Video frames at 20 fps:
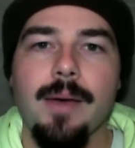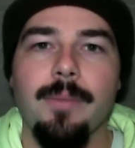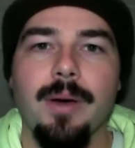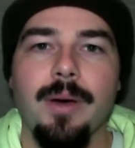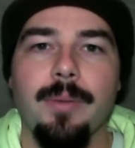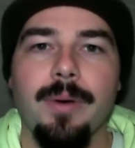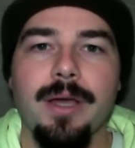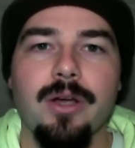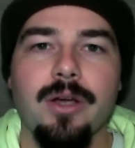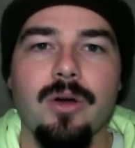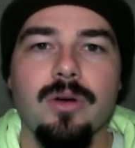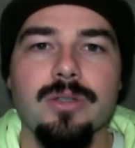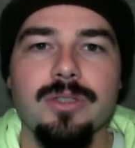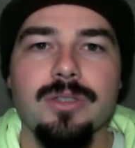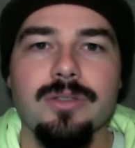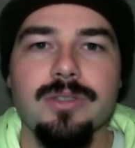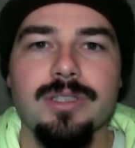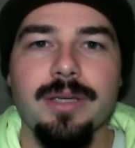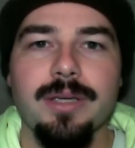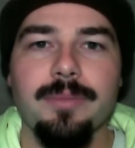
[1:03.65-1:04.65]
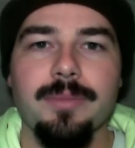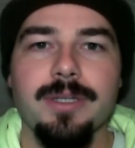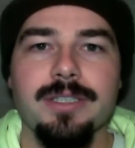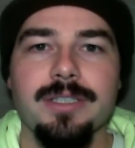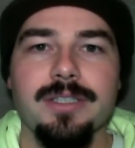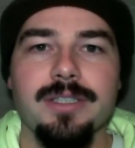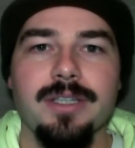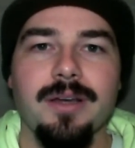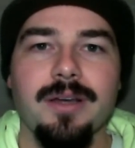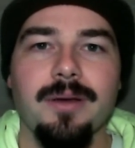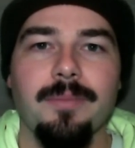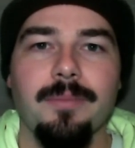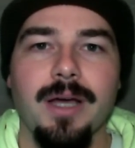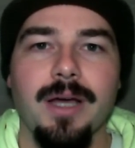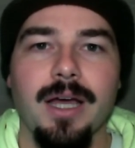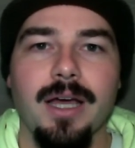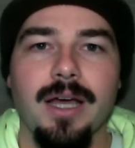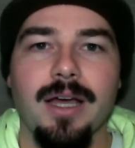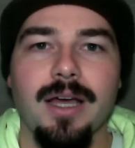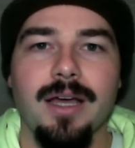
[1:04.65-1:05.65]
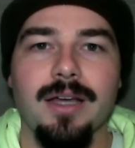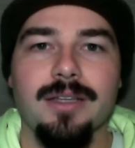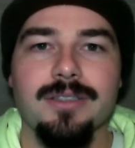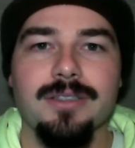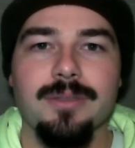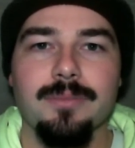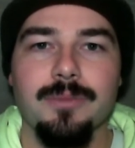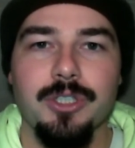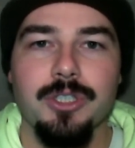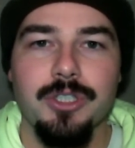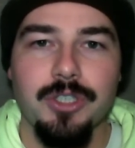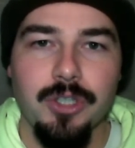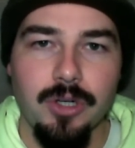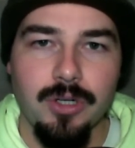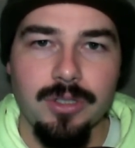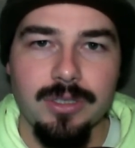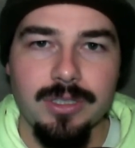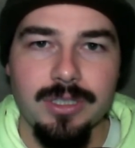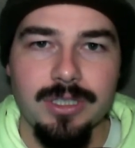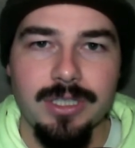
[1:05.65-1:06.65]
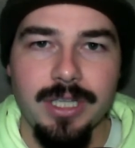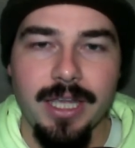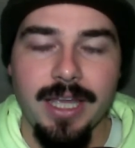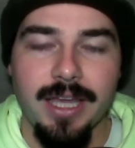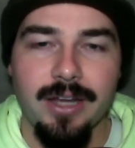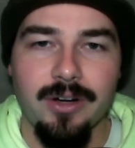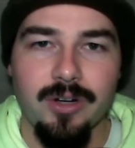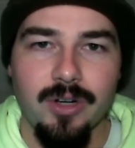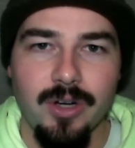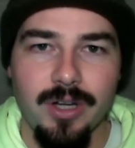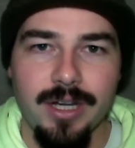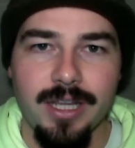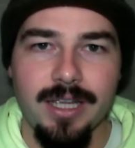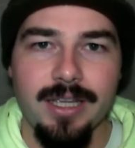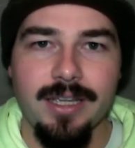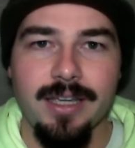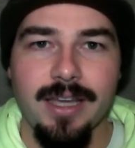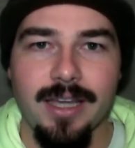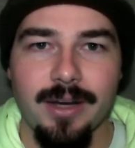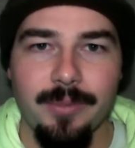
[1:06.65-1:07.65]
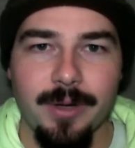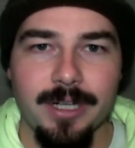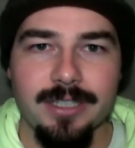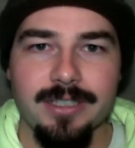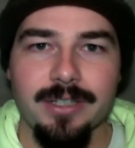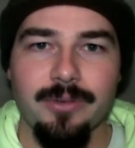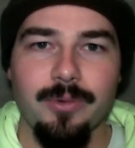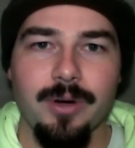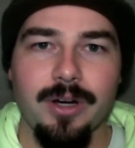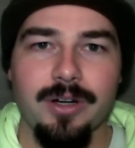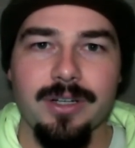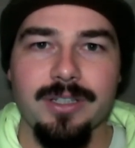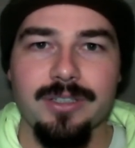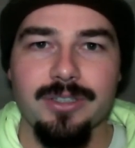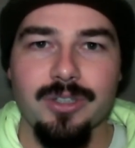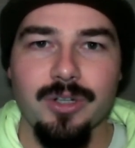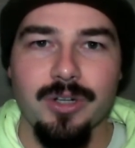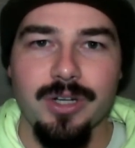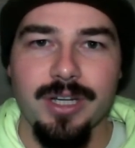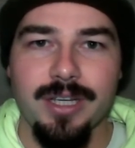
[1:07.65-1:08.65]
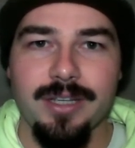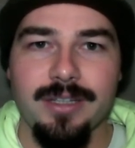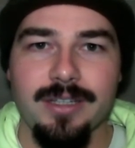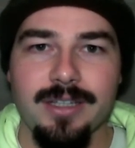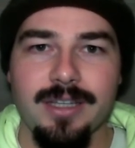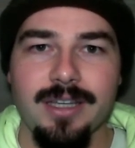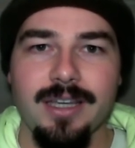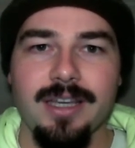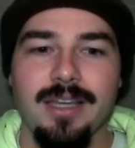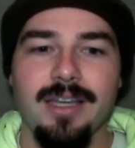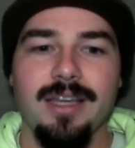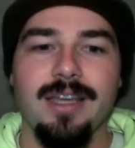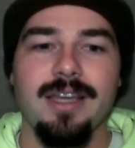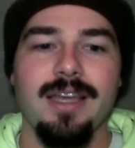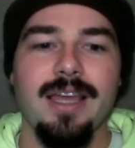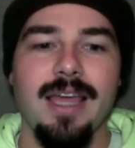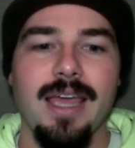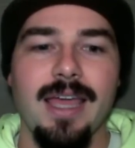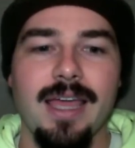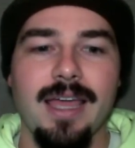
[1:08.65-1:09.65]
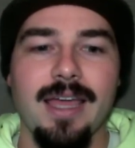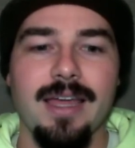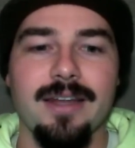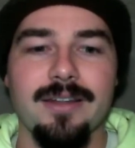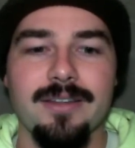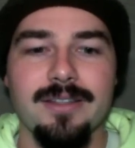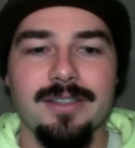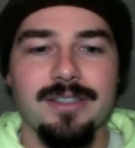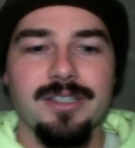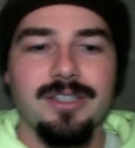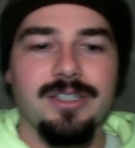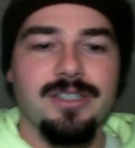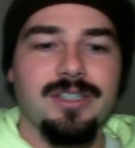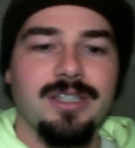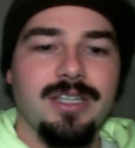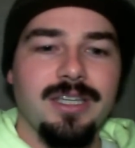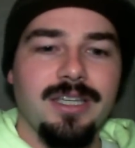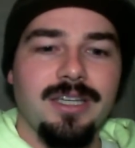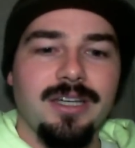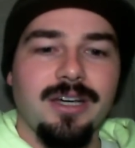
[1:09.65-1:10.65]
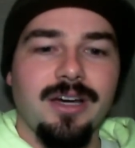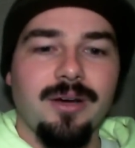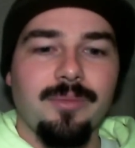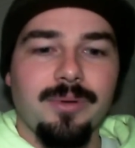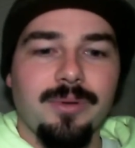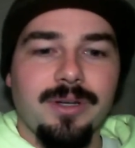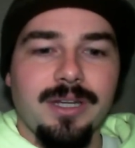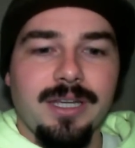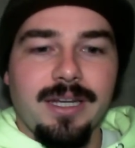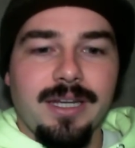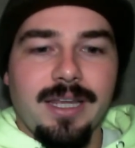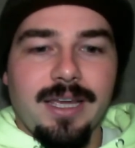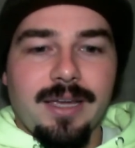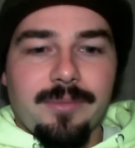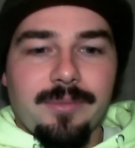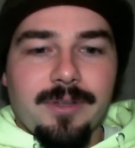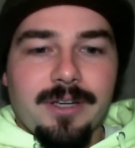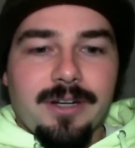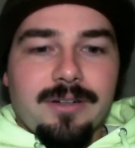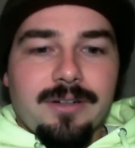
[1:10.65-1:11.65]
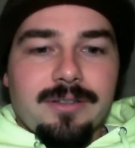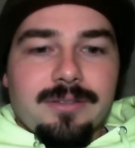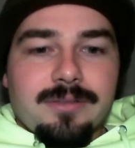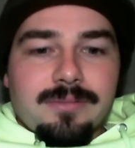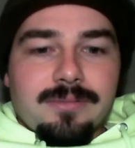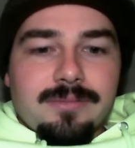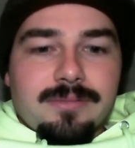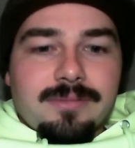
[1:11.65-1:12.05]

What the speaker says: But Mike also sent me some shirts and a hoodie, and I'm actually wearing his hoodie. And this is the company name there.